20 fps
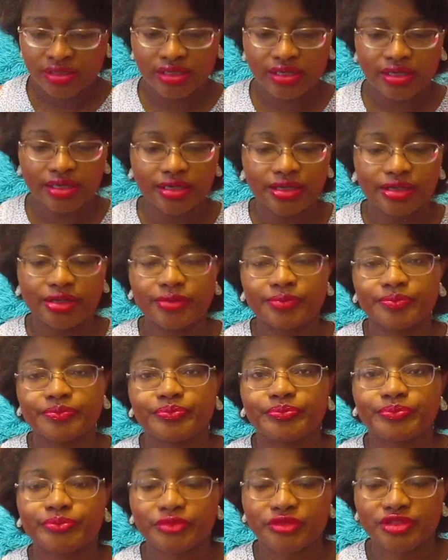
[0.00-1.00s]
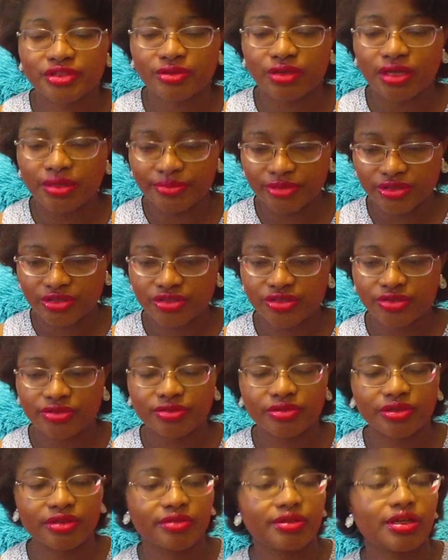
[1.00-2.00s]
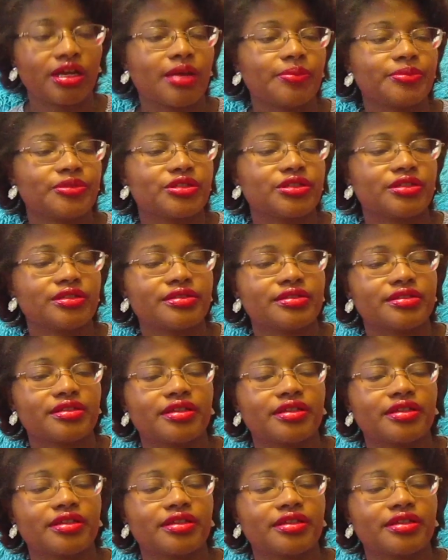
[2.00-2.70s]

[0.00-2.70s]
So I'm going to show you other options.